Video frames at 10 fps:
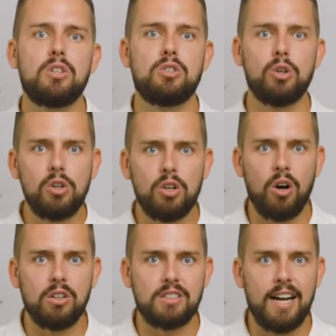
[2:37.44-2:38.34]
when you do
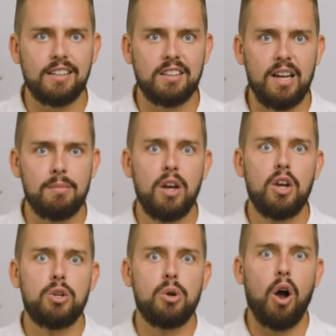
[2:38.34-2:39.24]
contact them,
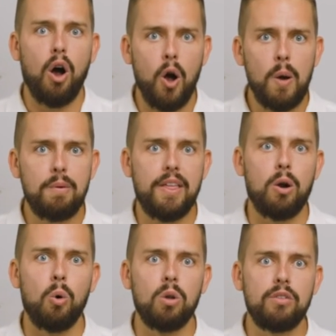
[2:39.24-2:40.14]
you hope
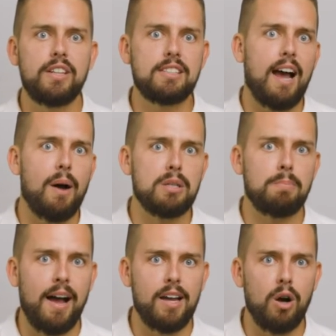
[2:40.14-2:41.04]
that all of these
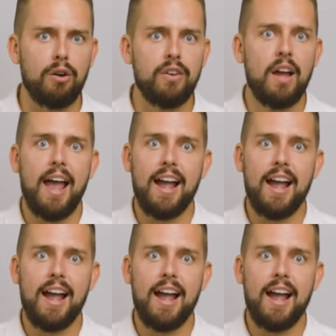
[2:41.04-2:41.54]
hours pay off